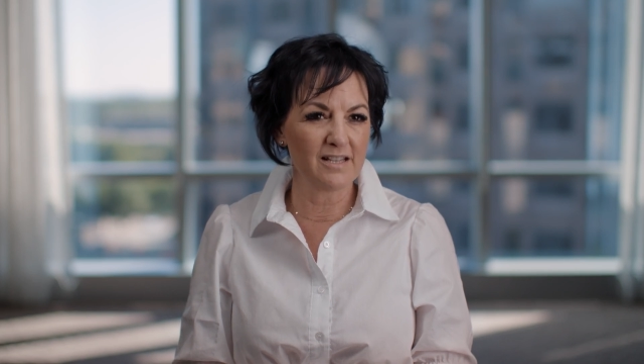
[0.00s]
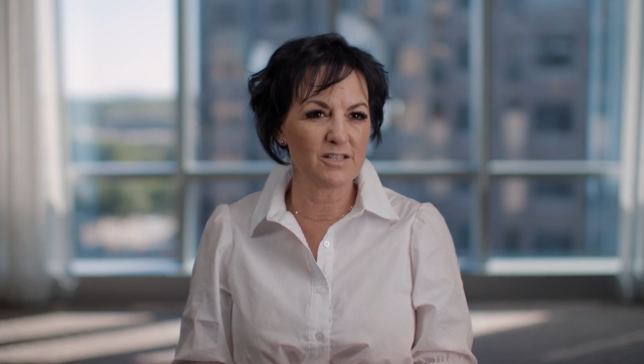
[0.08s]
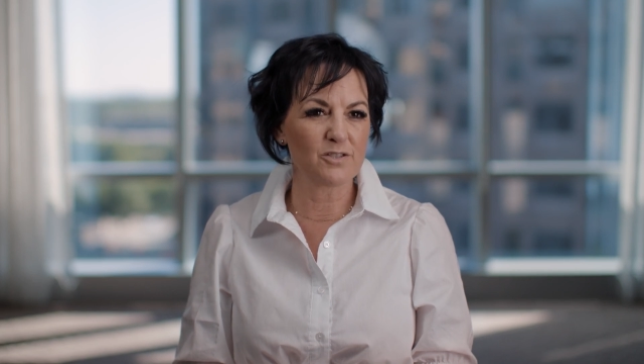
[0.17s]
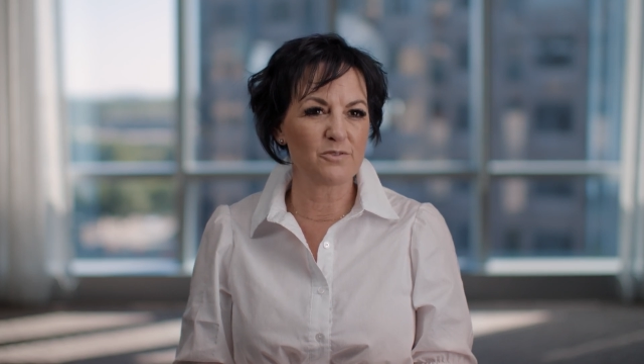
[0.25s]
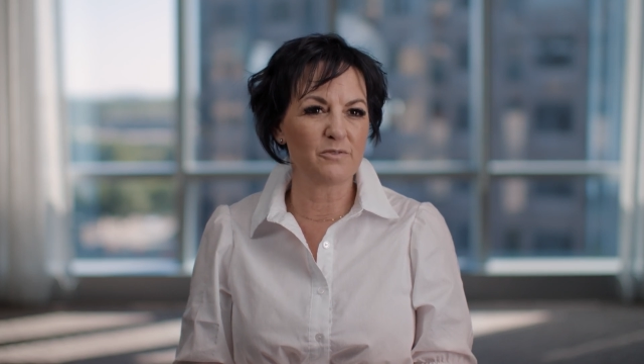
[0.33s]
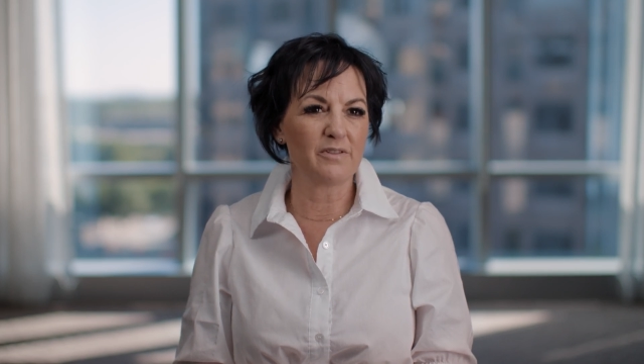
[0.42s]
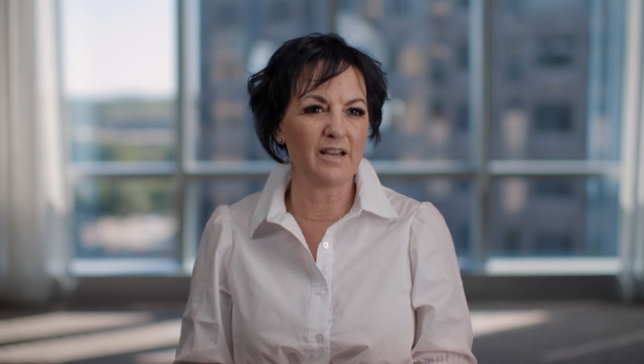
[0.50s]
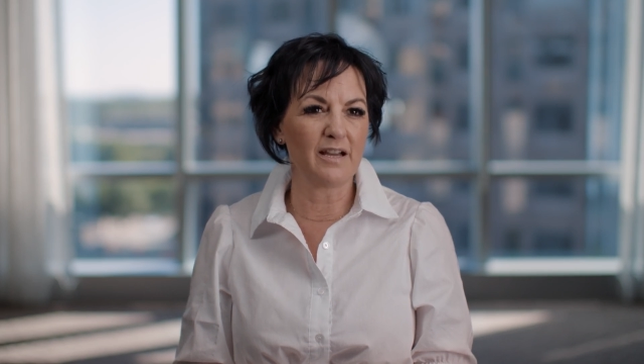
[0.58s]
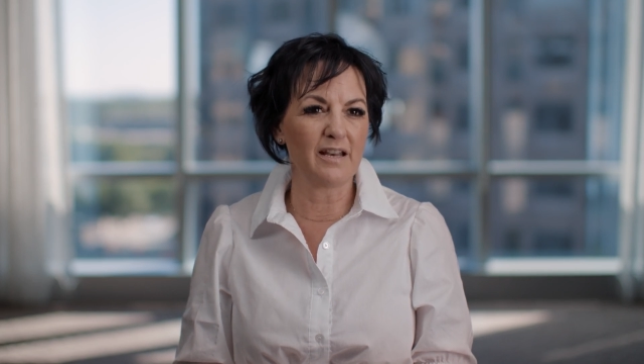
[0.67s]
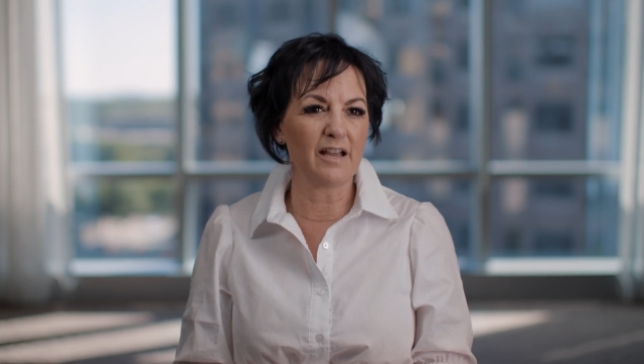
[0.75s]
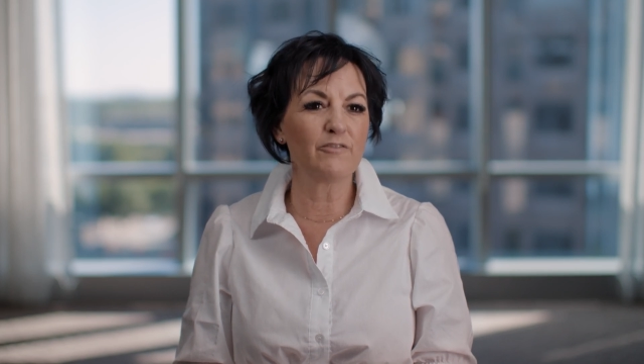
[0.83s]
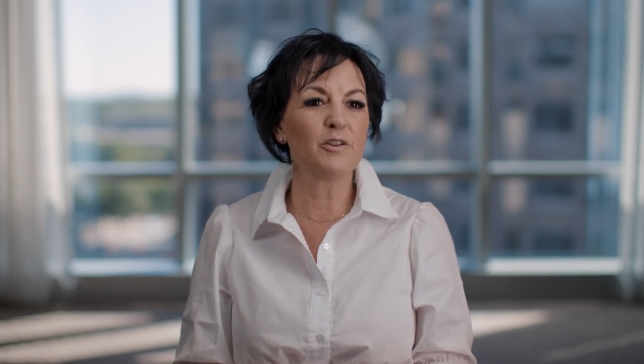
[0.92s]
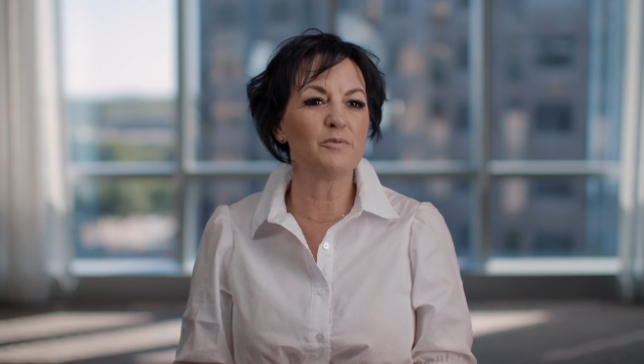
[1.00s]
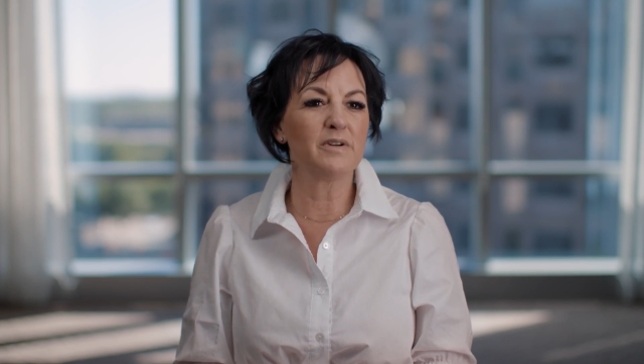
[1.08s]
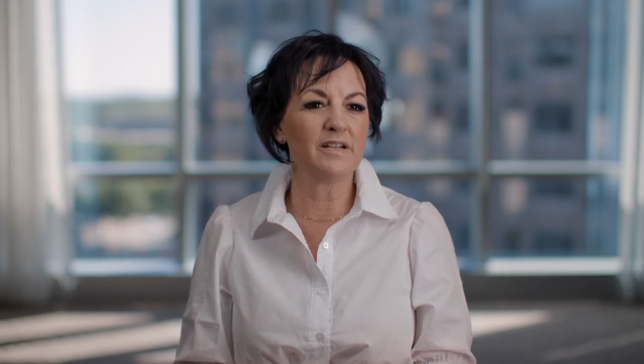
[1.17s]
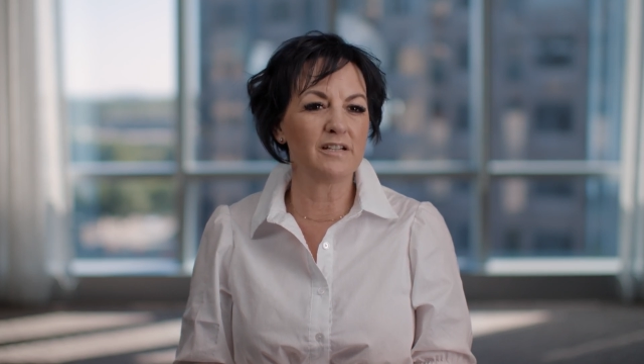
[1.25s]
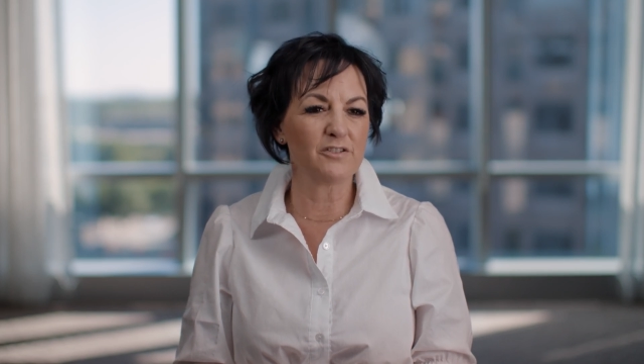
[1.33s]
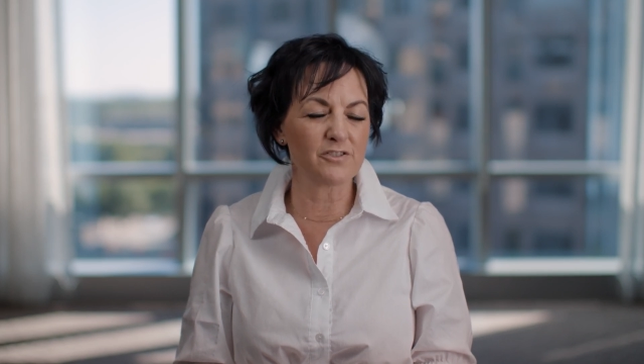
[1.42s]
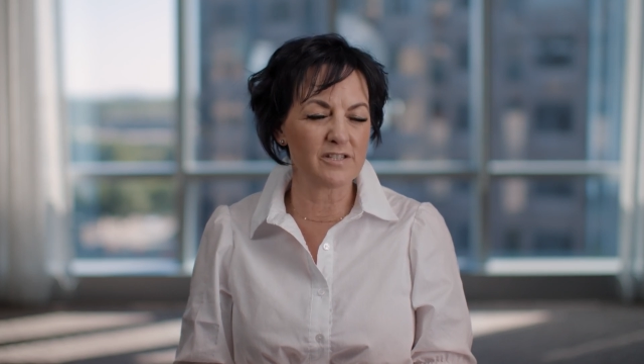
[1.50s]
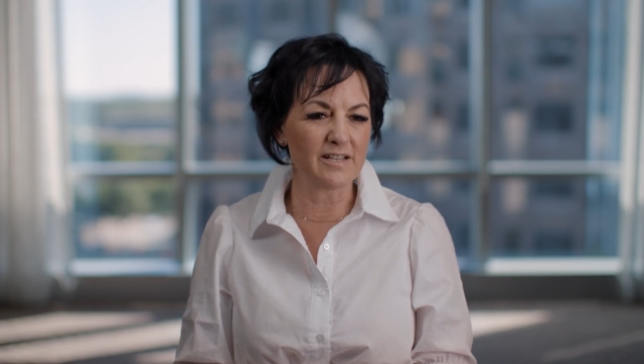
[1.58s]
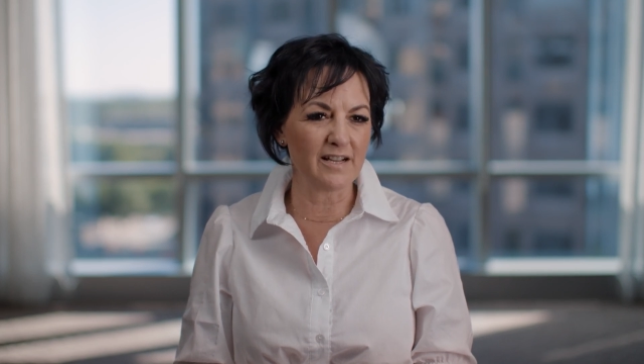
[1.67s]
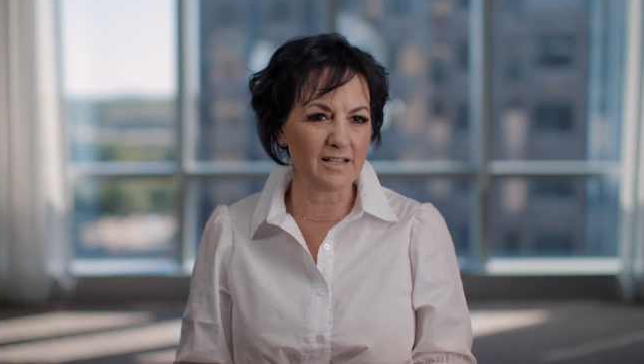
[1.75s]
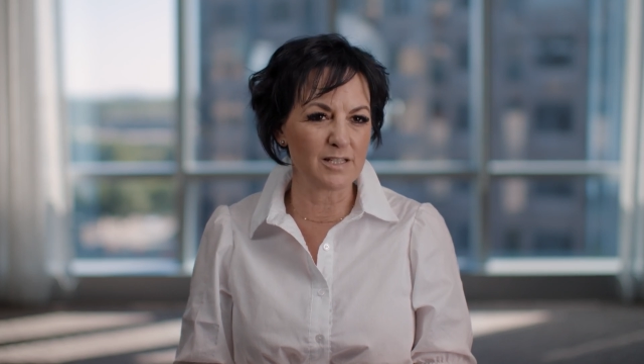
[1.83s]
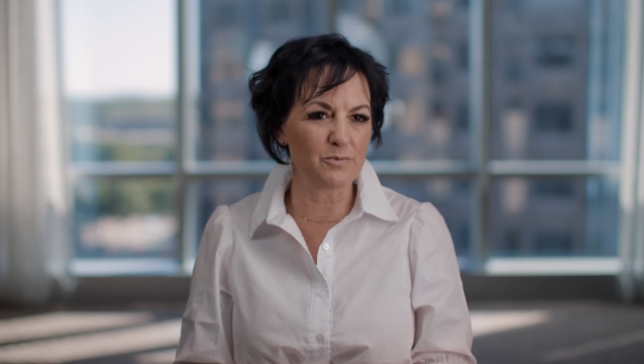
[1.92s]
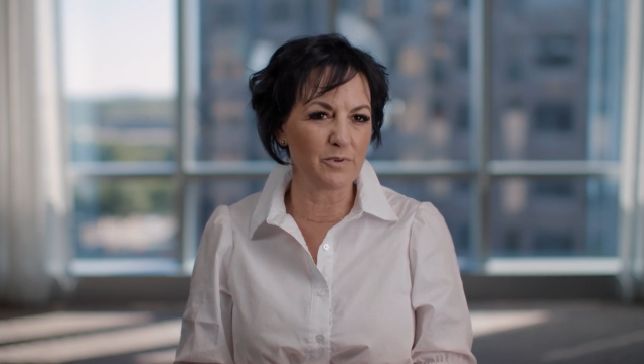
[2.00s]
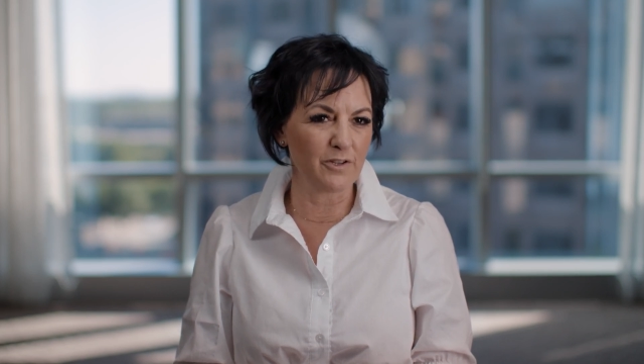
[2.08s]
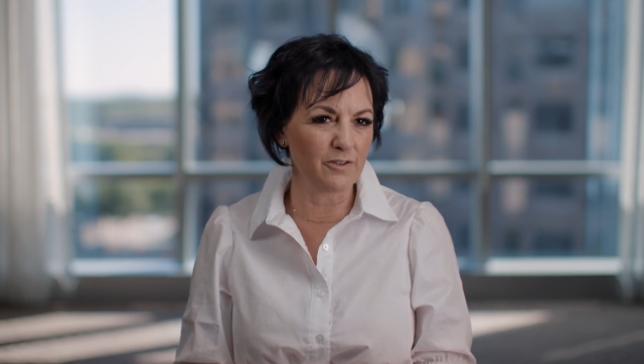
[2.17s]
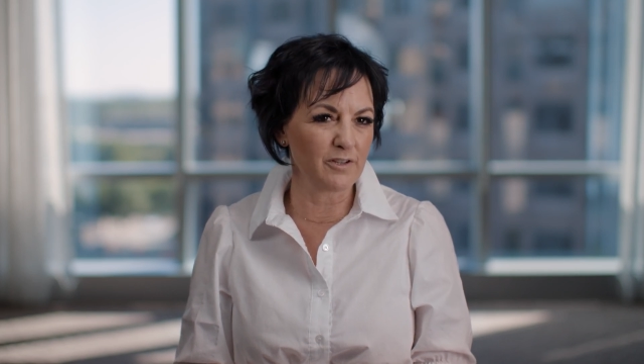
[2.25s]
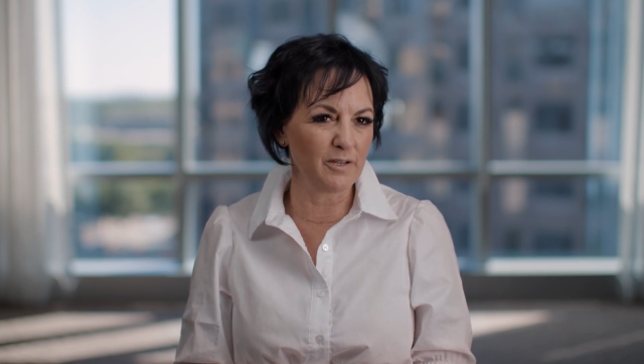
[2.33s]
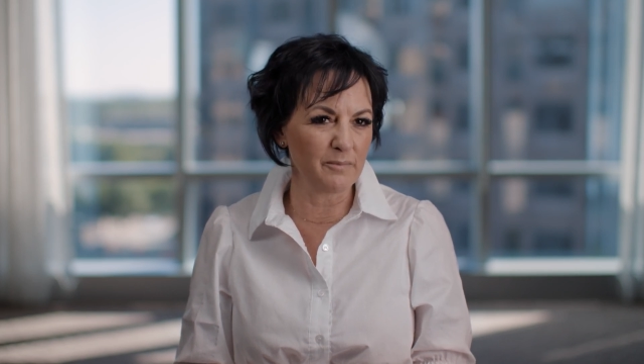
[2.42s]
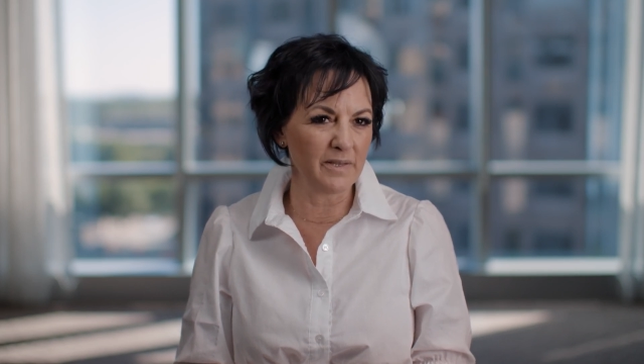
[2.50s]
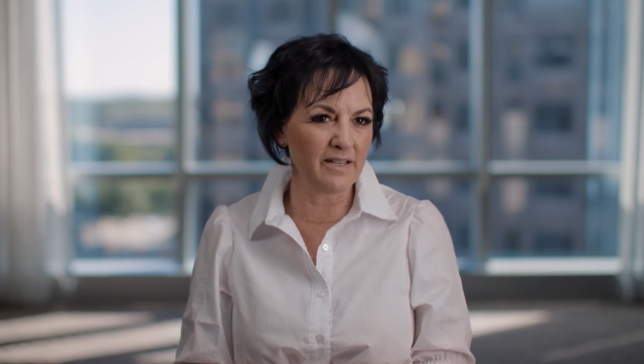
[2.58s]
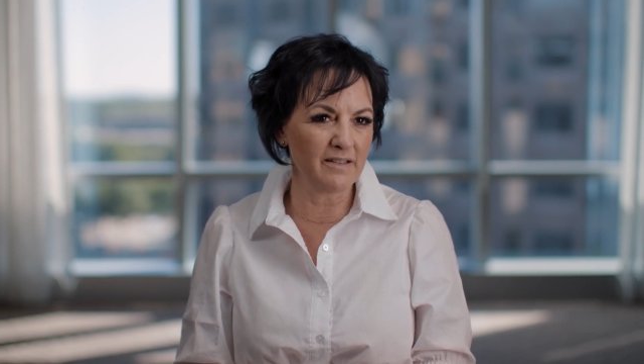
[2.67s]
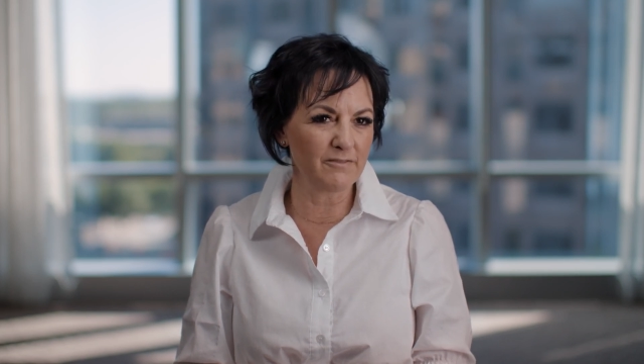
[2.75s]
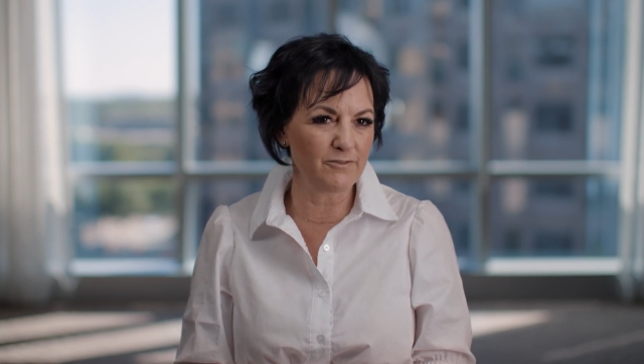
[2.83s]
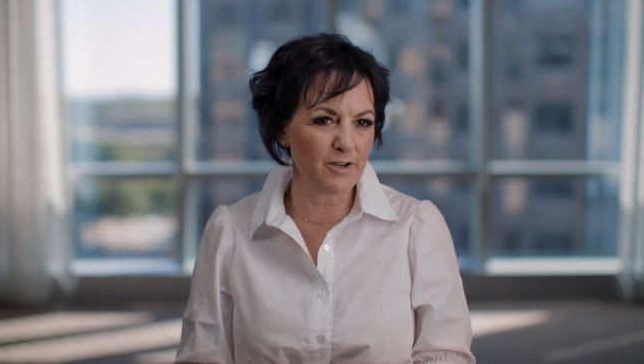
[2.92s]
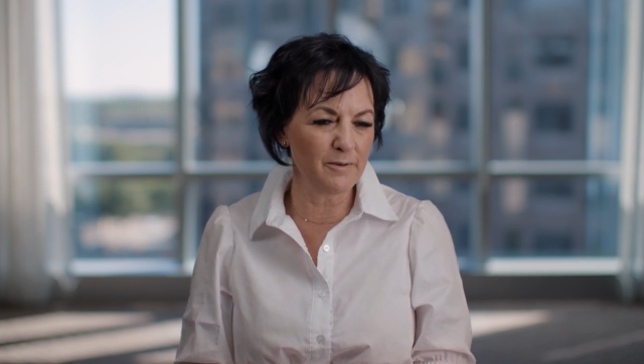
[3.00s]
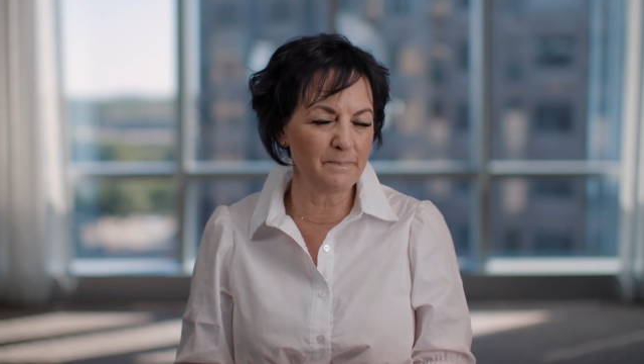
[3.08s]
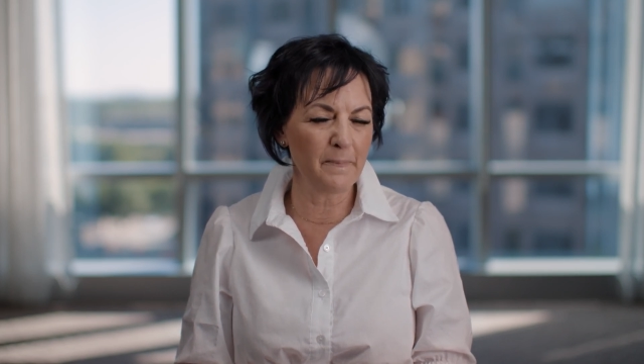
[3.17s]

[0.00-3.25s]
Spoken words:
so that everyone understands where you're coming from.